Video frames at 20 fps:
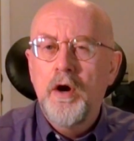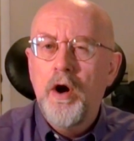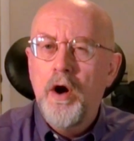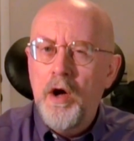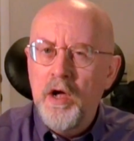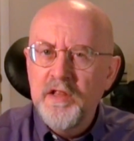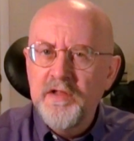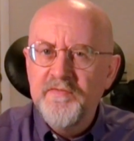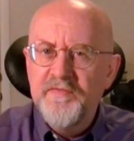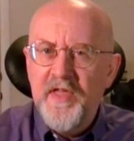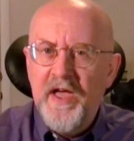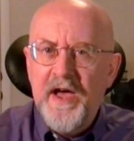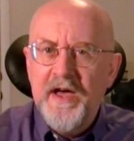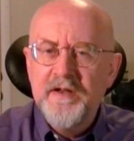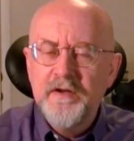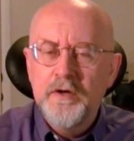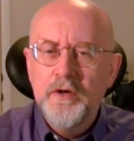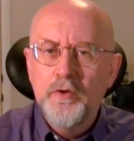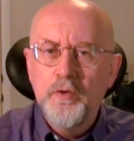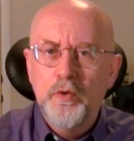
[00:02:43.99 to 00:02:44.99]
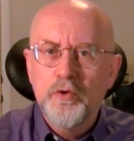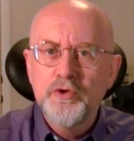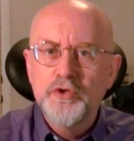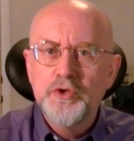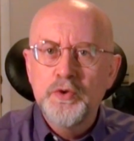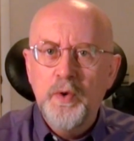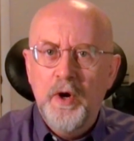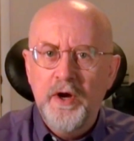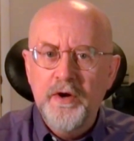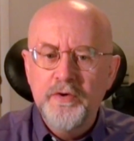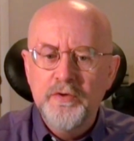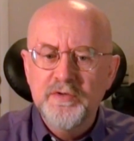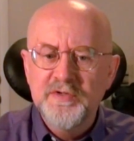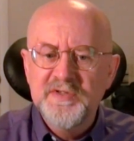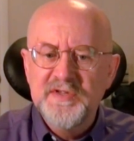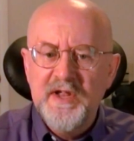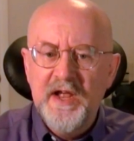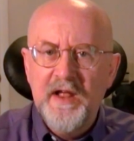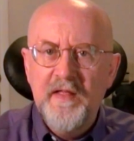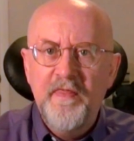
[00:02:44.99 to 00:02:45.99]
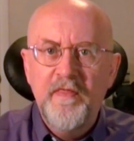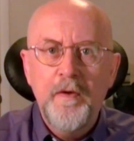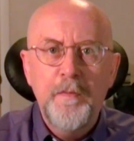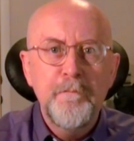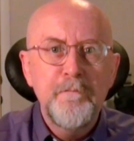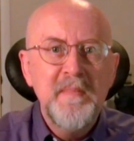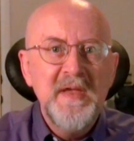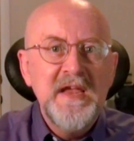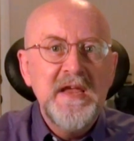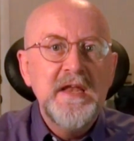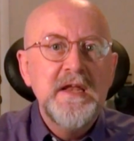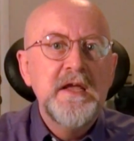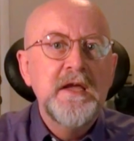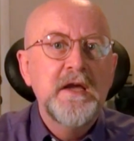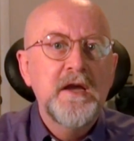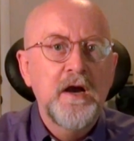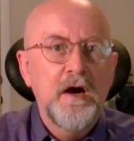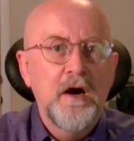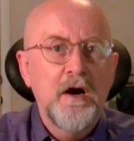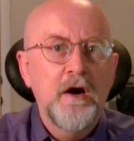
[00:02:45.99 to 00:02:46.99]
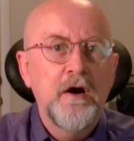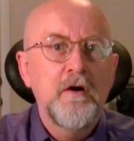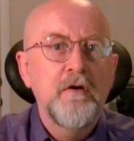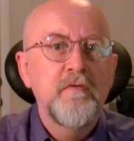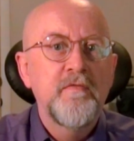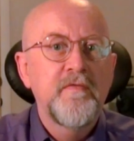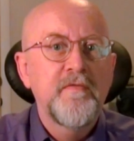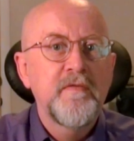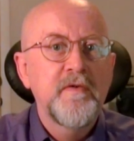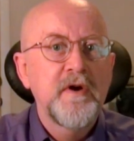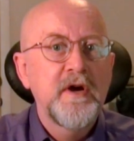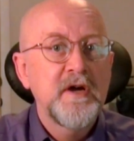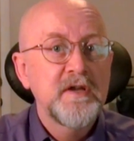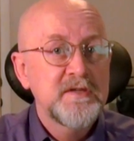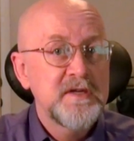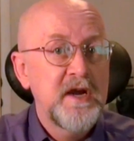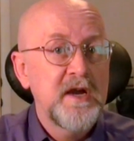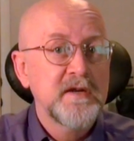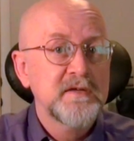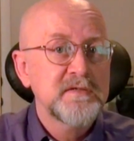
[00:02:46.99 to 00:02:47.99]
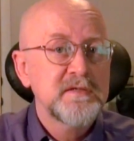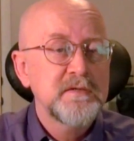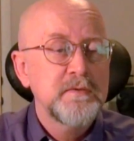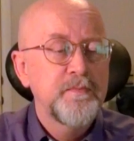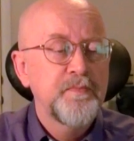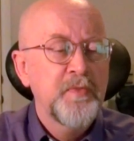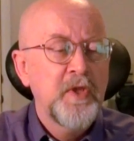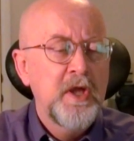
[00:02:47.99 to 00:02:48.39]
All of that in order to understand the meaning of a text.